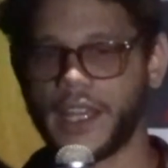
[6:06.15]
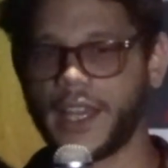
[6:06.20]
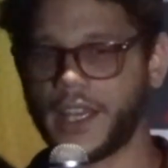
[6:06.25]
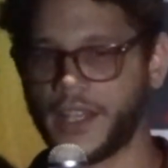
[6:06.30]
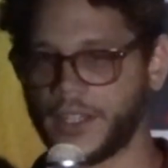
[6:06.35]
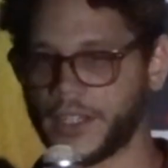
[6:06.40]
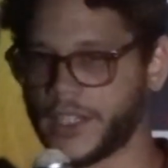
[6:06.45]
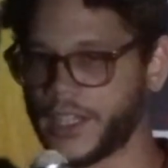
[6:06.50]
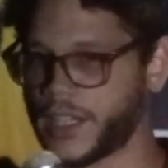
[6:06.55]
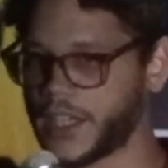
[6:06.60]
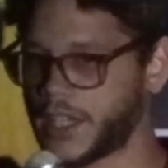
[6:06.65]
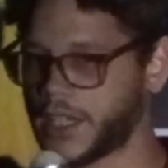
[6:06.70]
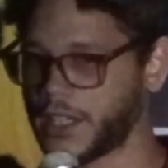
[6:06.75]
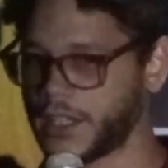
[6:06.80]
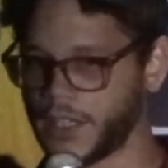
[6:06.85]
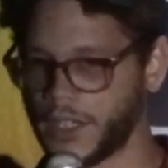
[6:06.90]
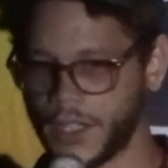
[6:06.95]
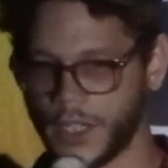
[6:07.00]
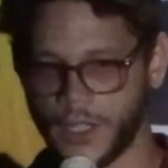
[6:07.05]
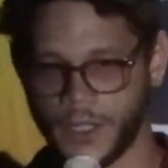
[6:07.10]
Hell
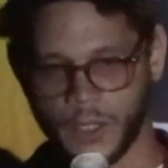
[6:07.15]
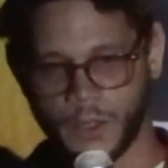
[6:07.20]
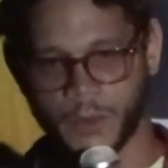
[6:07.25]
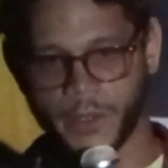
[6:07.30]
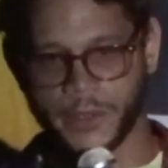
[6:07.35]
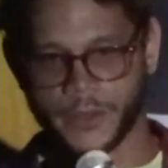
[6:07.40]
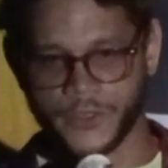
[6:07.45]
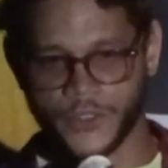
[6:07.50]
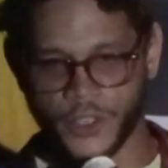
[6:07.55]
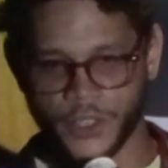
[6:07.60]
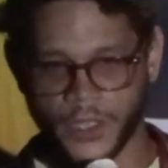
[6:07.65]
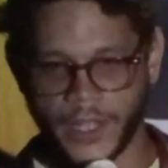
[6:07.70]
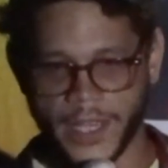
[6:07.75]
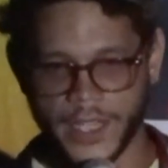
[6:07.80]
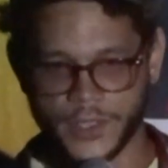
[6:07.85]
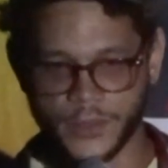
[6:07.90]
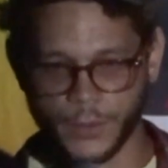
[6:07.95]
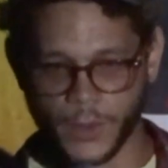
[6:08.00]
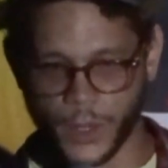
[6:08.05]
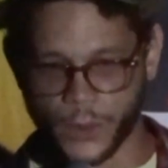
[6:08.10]
yeah. When was your
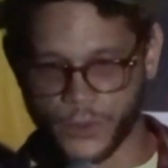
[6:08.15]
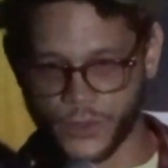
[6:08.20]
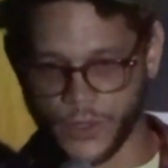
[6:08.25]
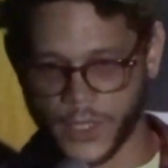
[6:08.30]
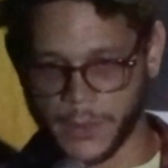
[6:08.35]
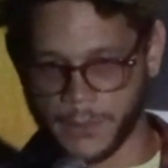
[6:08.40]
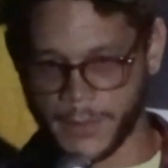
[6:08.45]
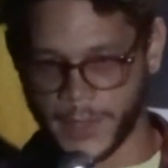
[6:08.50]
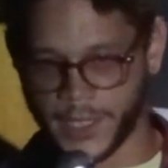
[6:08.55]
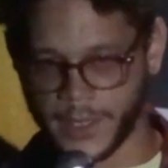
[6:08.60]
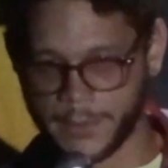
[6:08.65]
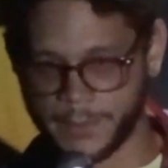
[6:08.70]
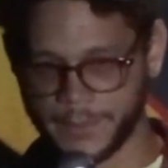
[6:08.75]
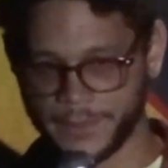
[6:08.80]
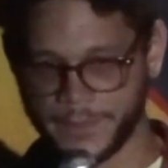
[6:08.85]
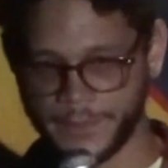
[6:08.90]
last road trip, man?